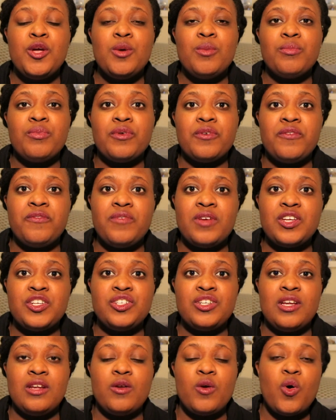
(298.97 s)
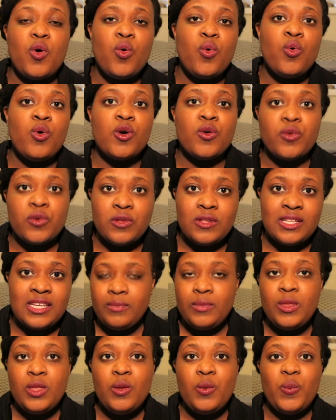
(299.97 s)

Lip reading: proficient orally.